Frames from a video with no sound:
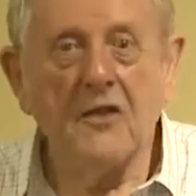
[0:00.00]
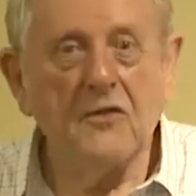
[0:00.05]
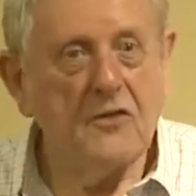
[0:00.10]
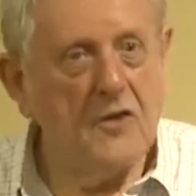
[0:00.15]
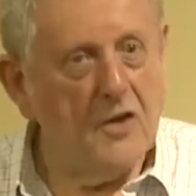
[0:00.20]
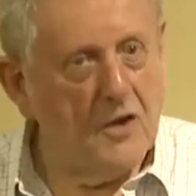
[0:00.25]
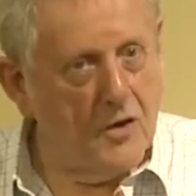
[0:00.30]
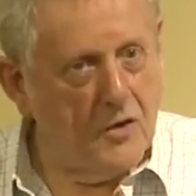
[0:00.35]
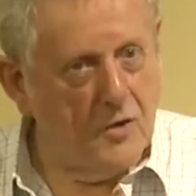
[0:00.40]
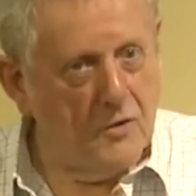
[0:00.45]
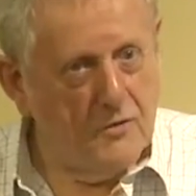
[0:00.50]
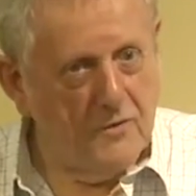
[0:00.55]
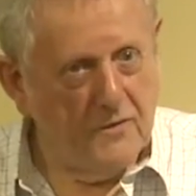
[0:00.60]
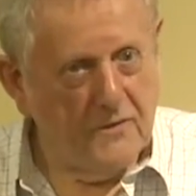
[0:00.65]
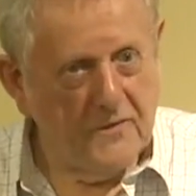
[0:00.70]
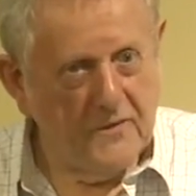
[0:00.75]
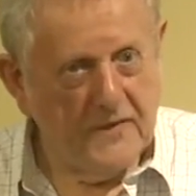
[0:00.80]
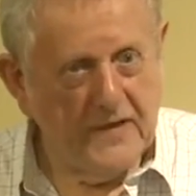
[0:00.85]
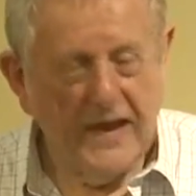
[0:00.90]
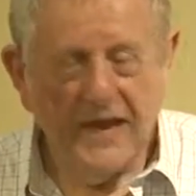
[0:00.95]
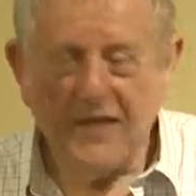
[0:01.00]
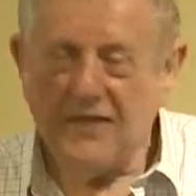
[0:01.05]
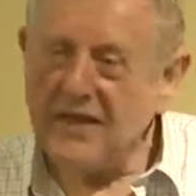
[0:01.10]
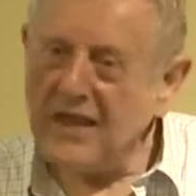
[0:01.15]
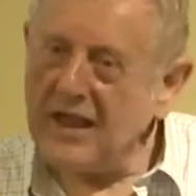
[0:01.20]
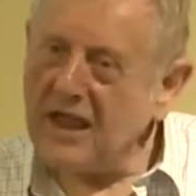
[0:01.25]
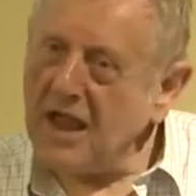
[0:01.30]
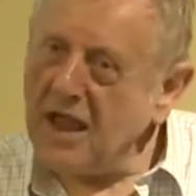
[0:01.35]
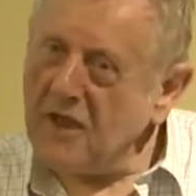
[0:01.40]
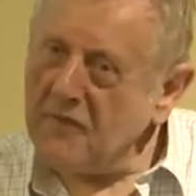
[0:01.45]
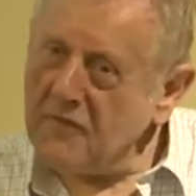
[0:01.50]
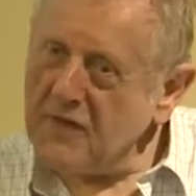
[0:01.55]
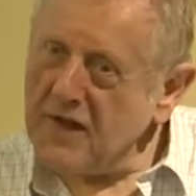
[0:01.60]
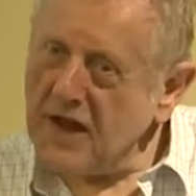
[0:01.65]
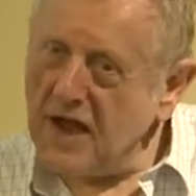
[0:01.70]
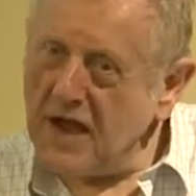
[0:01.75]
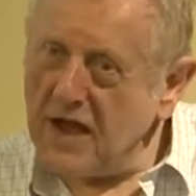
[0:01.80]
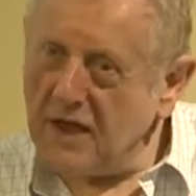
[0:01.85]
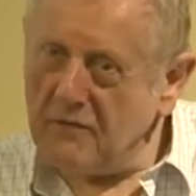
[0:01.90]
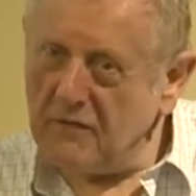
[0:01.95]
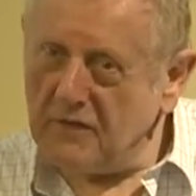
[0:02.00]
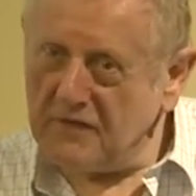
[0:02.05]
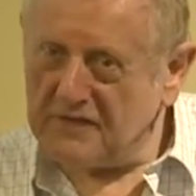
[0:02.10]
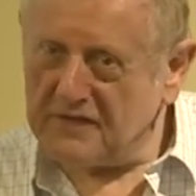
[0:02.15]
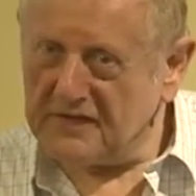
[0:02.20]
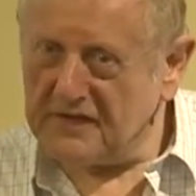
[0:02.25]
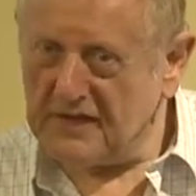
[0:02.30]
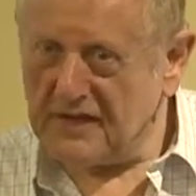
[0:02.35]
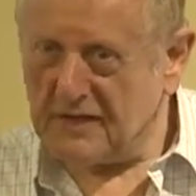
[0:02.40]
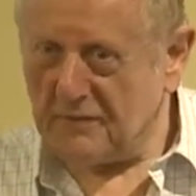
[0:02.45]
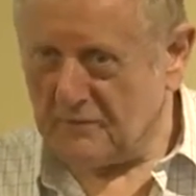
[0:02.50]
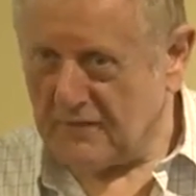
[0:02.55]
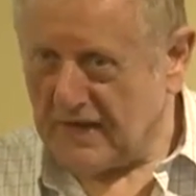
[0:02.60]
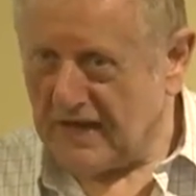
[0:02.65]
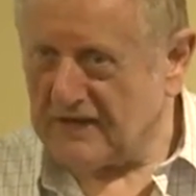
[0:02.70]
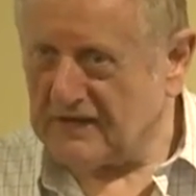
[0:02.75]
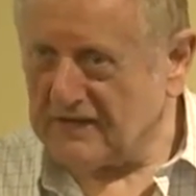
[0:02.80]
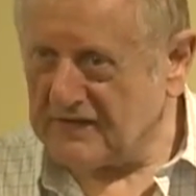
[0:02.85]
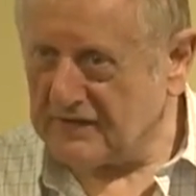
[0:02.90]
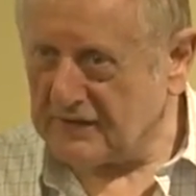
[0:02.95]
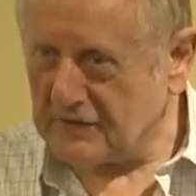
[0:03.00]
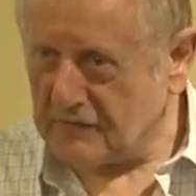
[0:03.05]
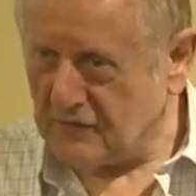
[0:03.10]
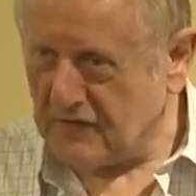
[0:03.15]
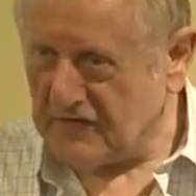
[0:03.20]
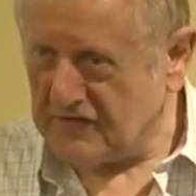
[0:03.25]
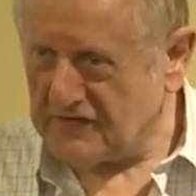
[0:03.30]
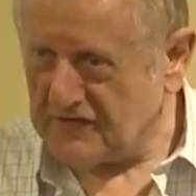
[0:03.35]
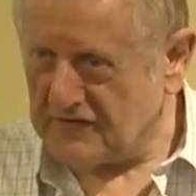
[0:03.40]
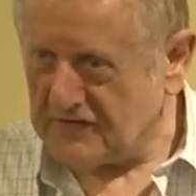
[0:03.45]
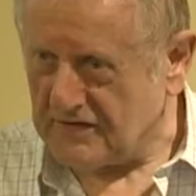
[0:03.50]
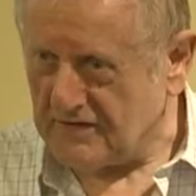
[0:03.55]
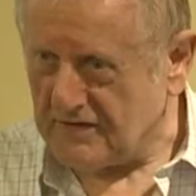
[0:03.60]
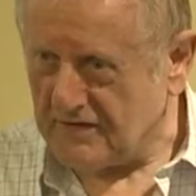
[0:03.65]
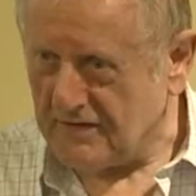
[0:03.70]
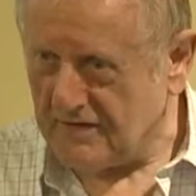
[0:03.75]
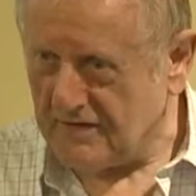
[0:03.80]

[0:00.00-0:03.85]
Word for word: No, that every eye will see him. That's the question.